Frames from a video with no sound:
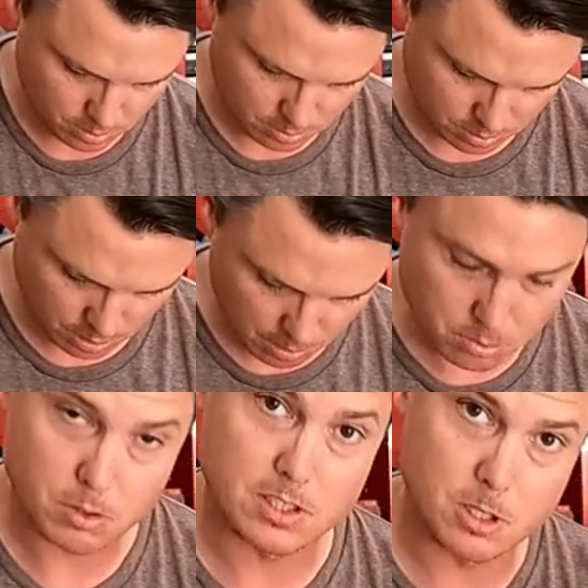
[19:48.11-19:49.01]
Comes with the
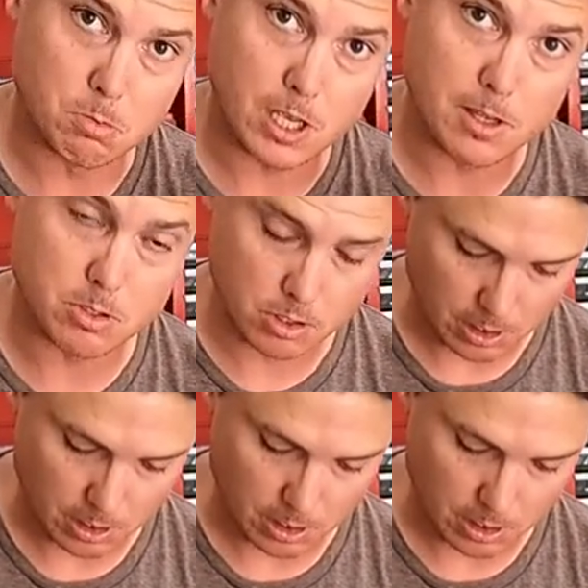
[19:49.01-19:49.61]
zip ties you need.